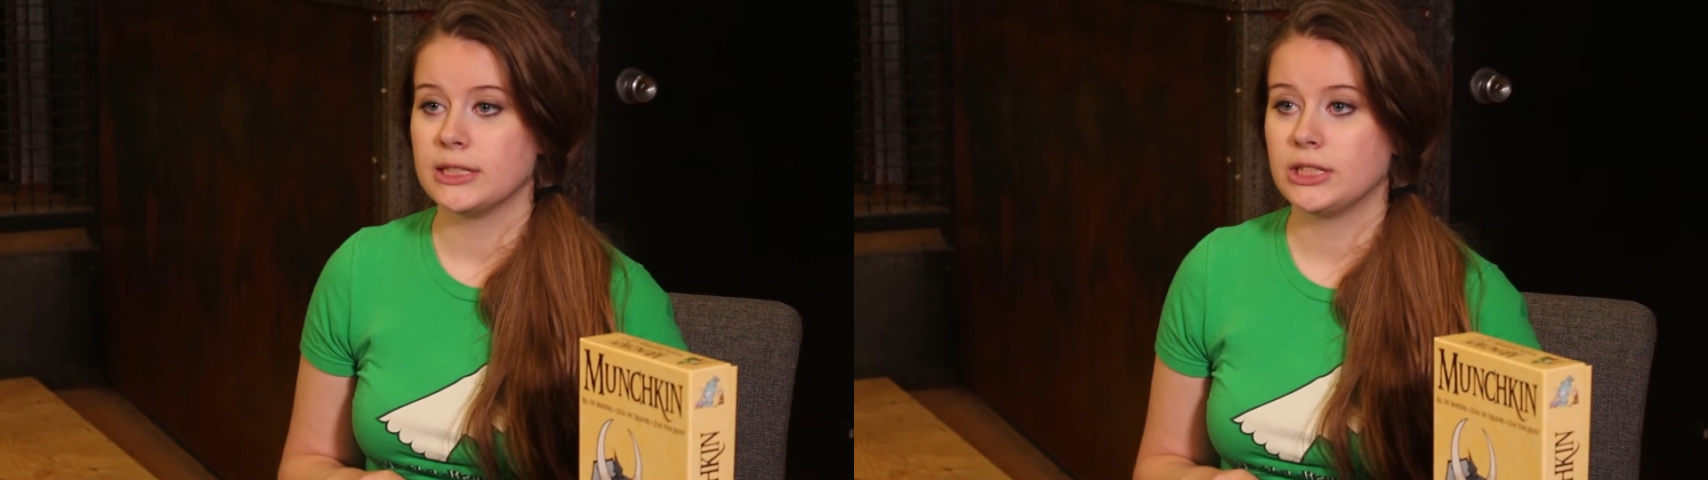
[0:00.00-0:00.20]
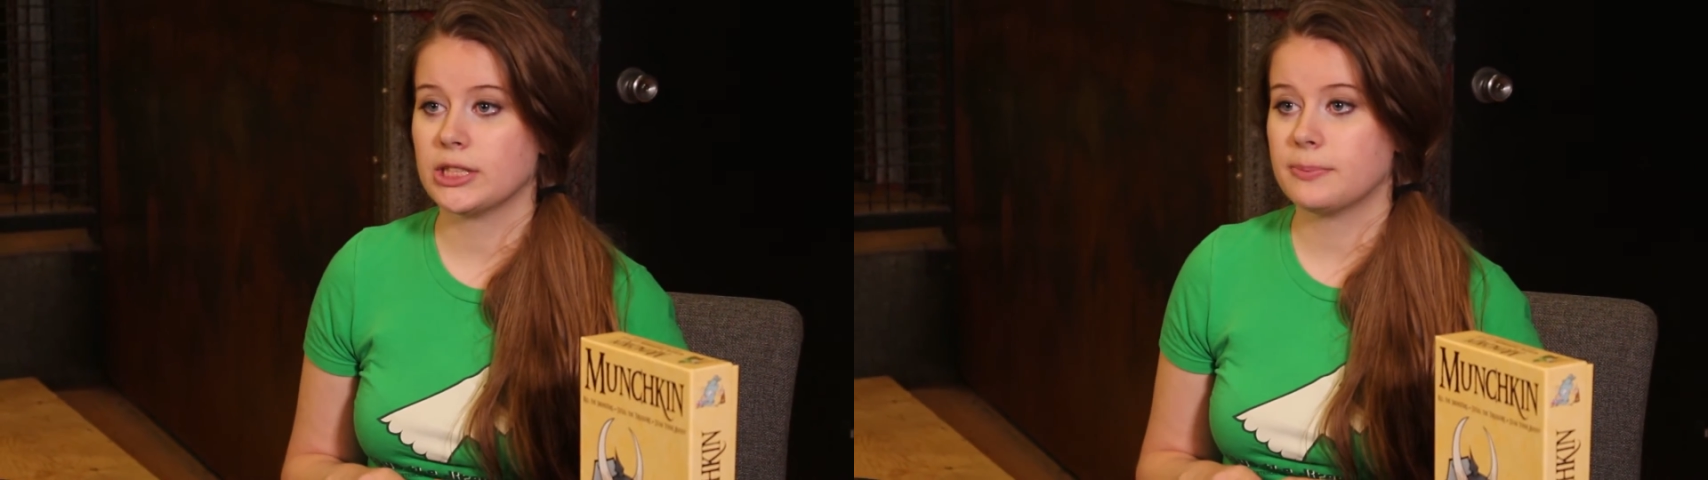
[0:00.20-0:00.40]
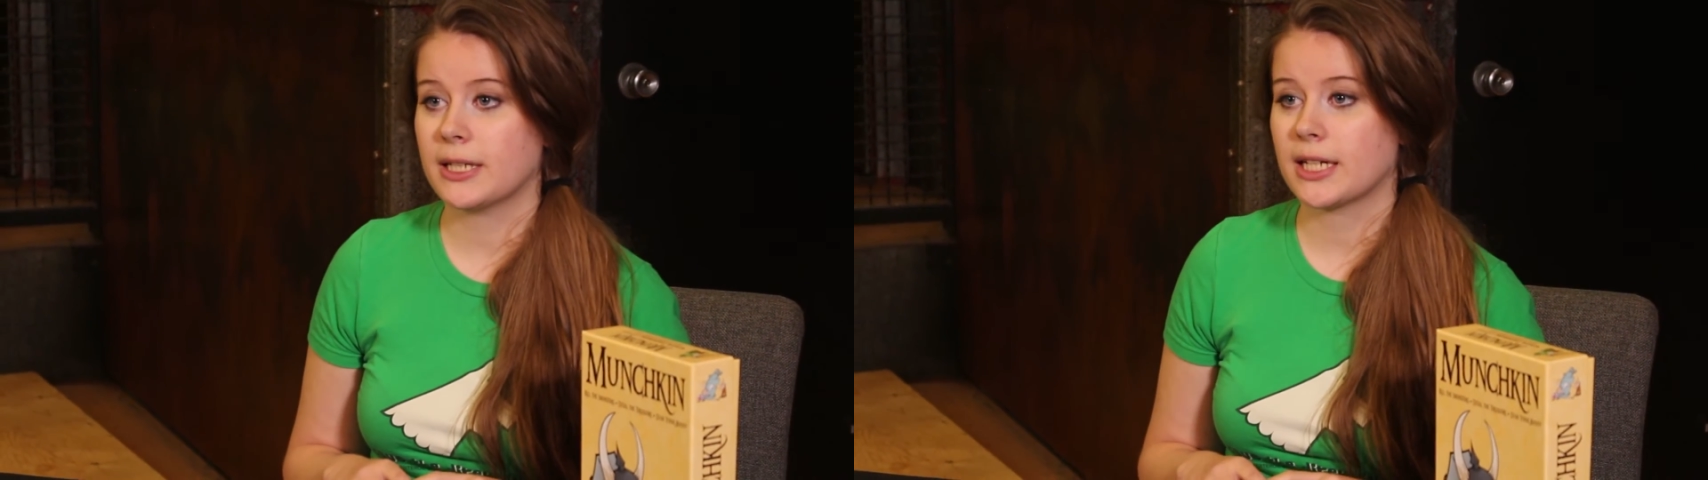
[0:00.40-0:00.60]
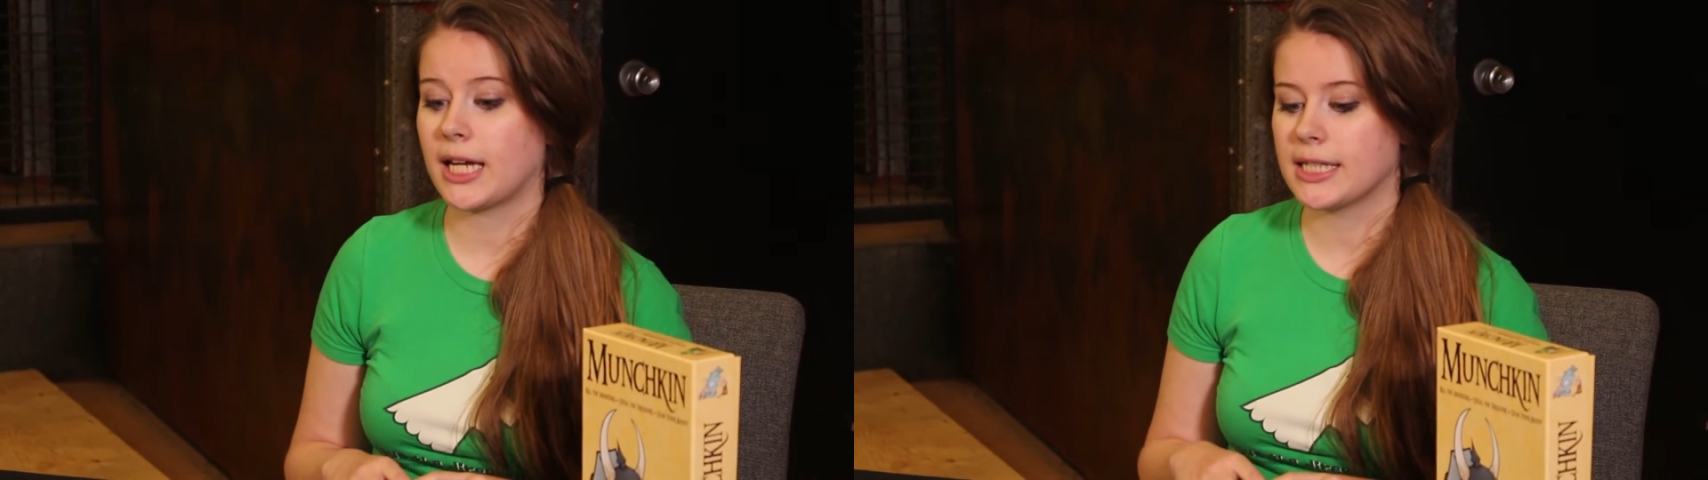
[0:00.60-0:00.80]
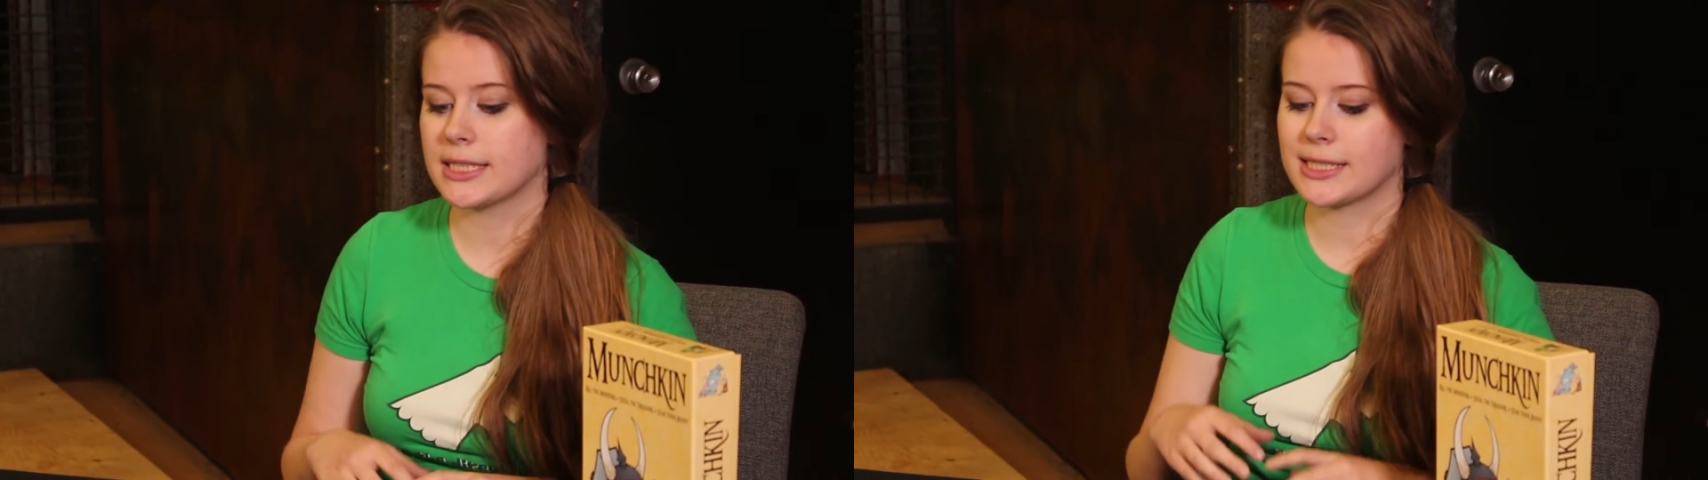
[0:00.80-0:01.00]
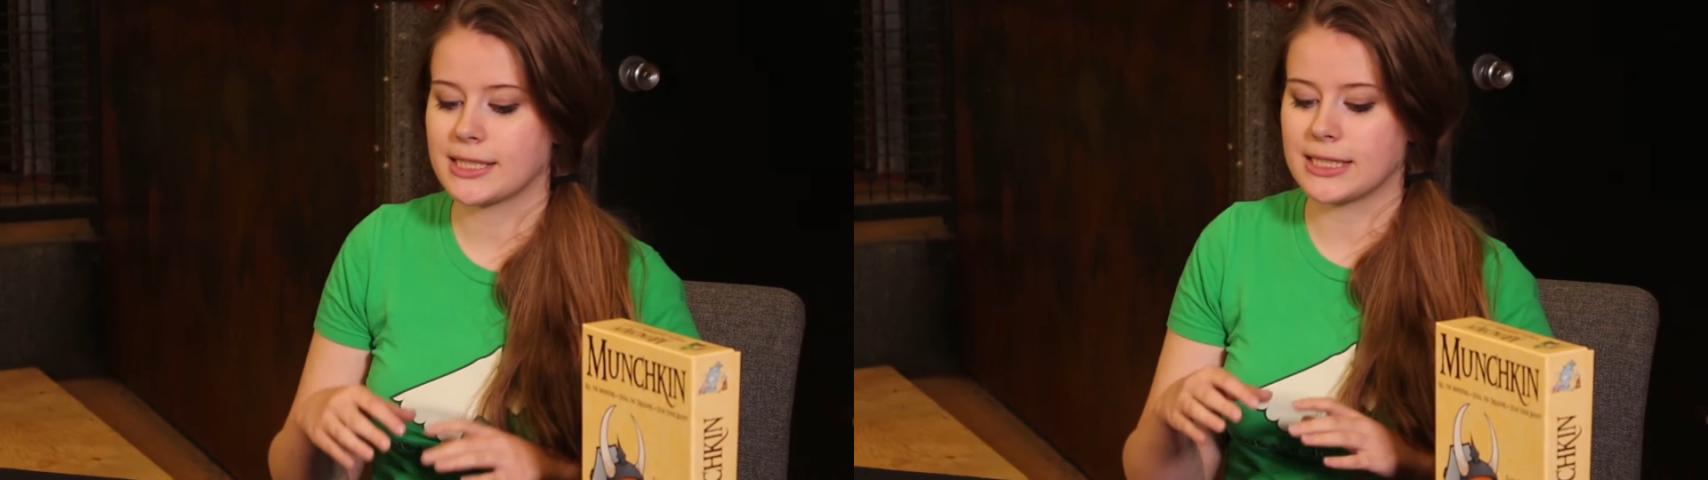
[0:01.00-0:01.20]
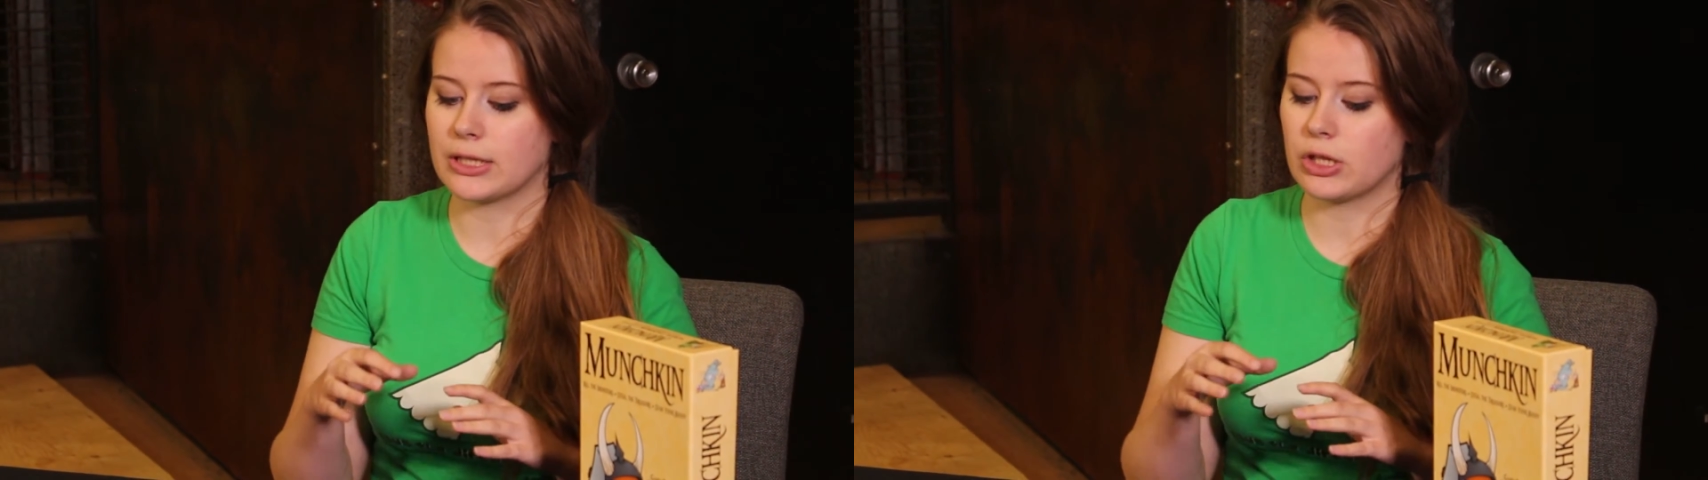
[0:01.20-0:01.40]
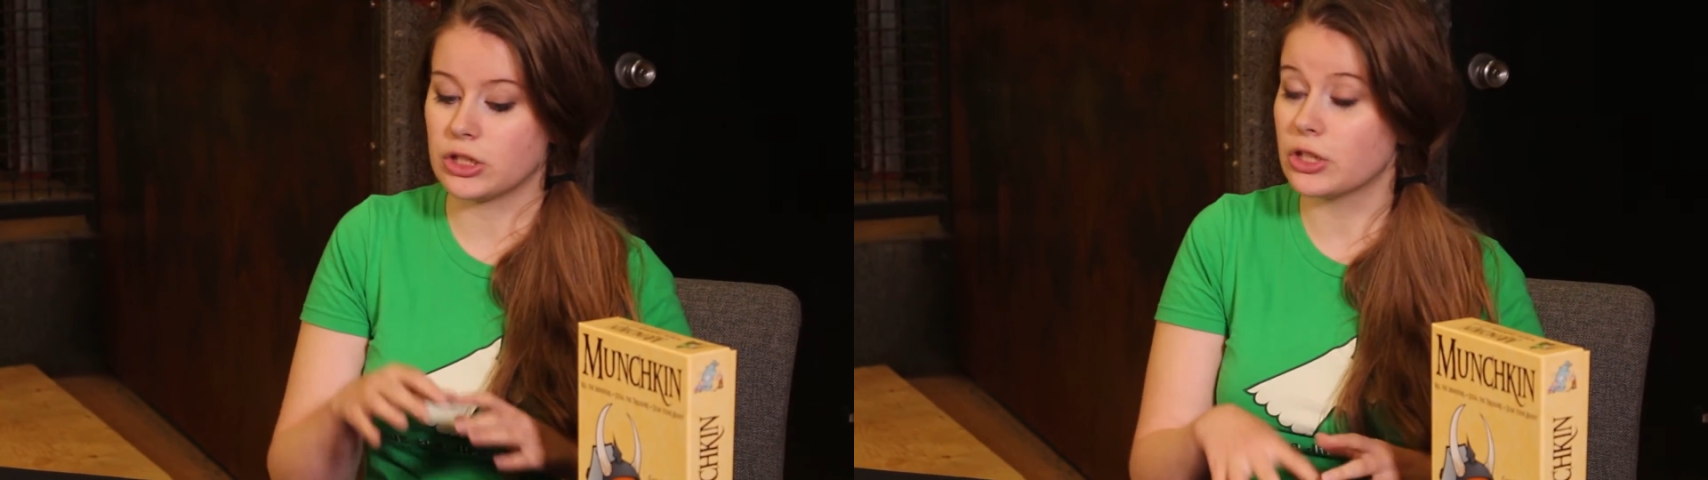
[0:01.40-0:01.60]
just because
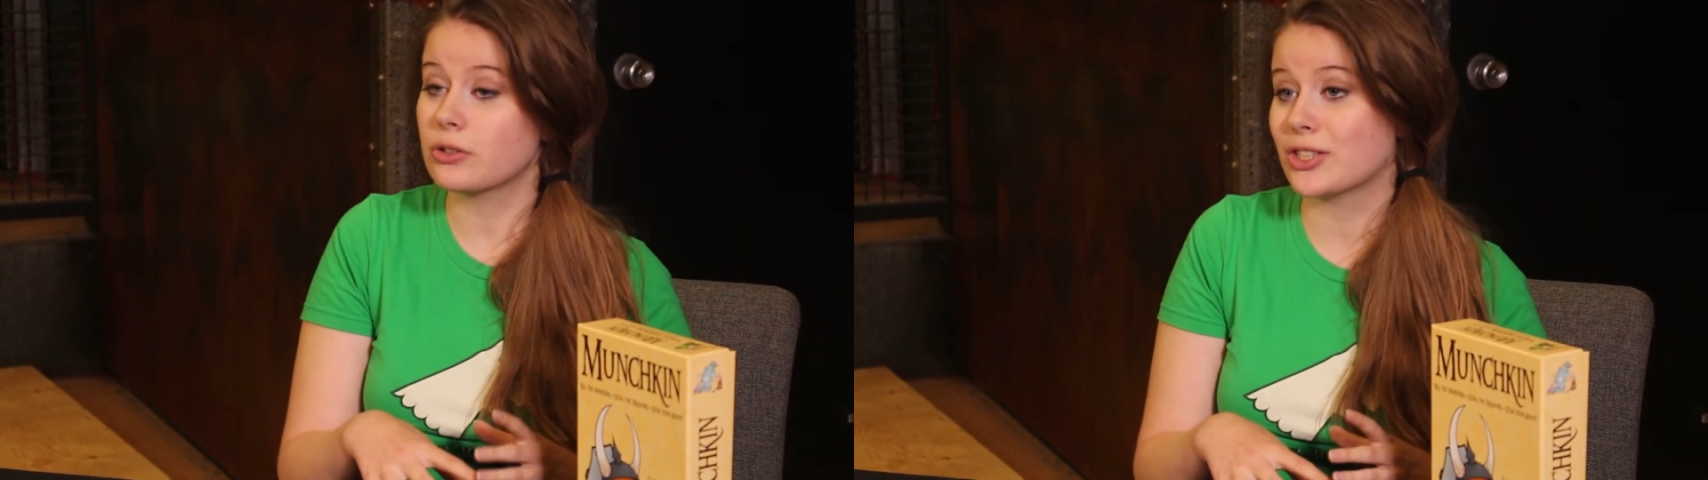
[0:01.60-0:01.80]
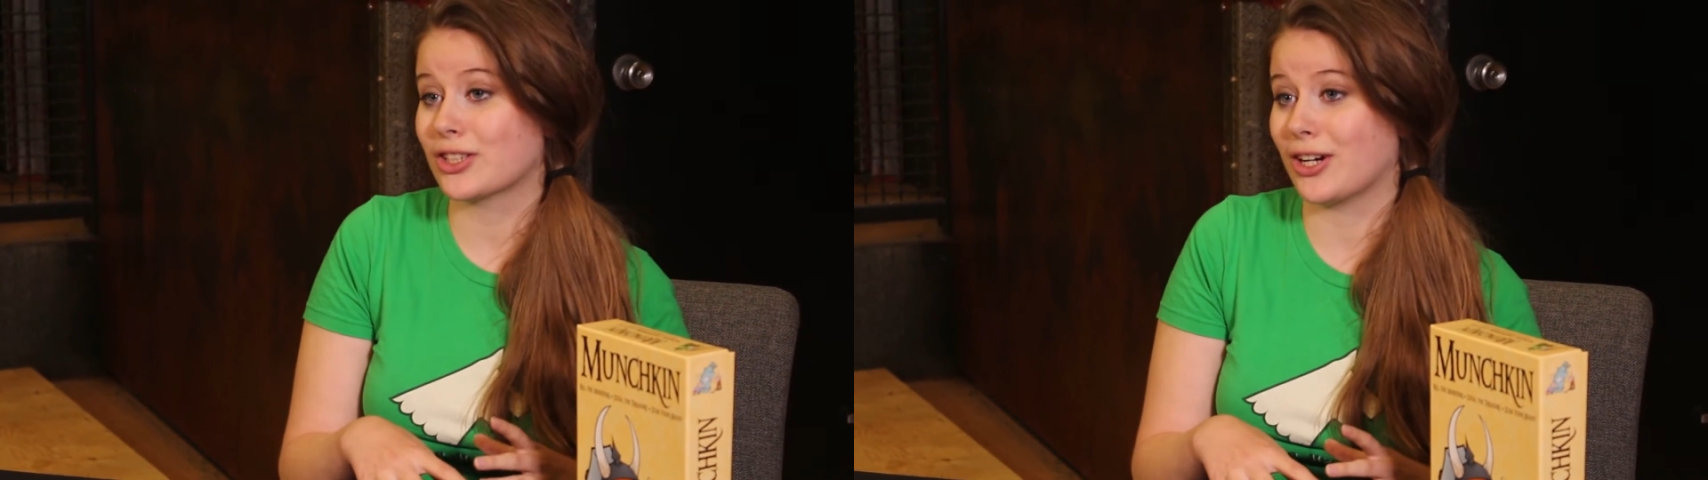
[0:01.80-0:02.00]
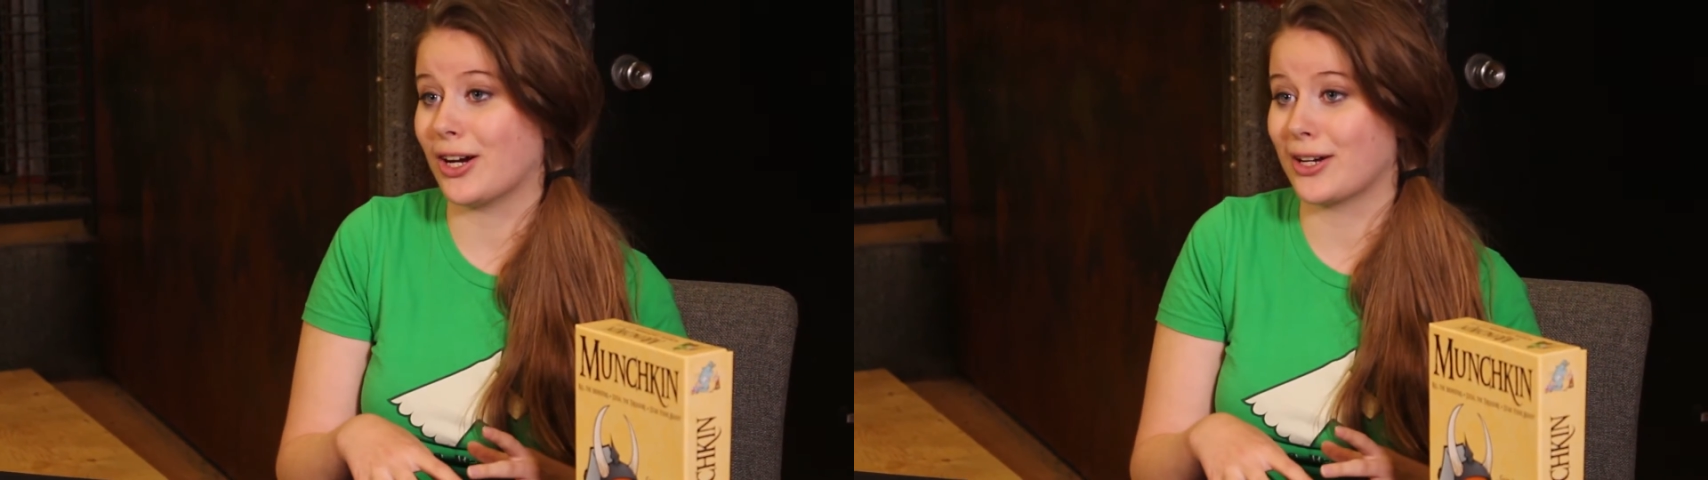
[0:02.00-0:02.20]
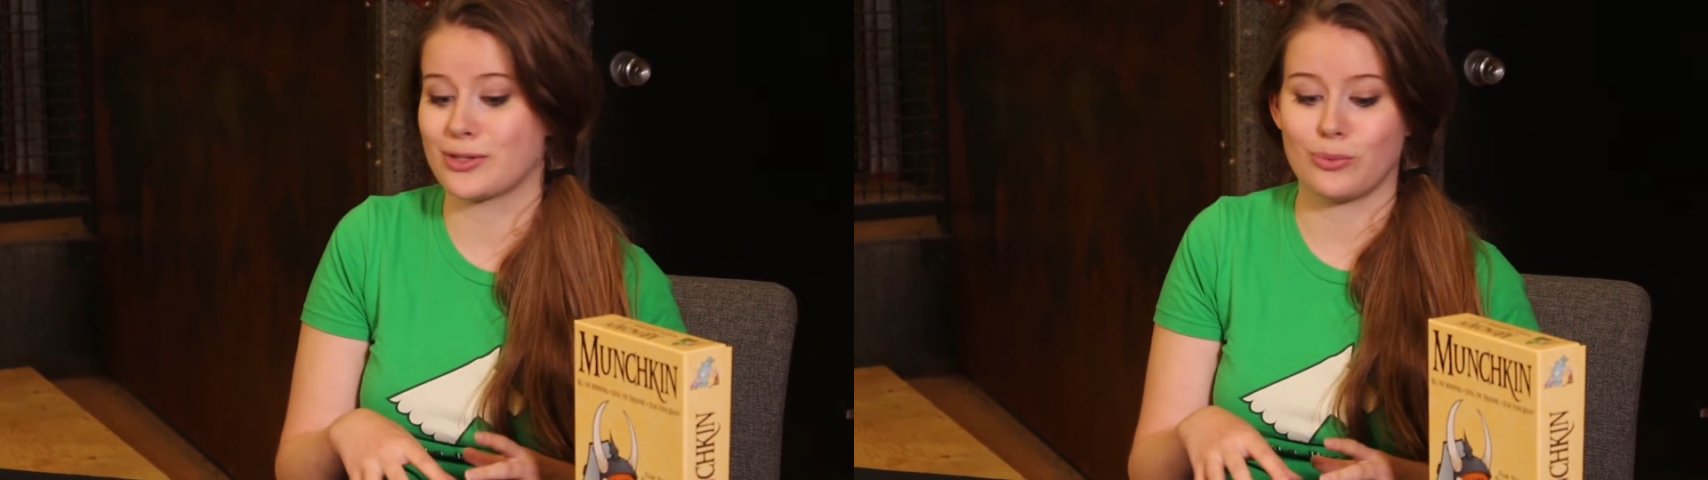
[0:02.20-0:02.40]
the jokes on the cards,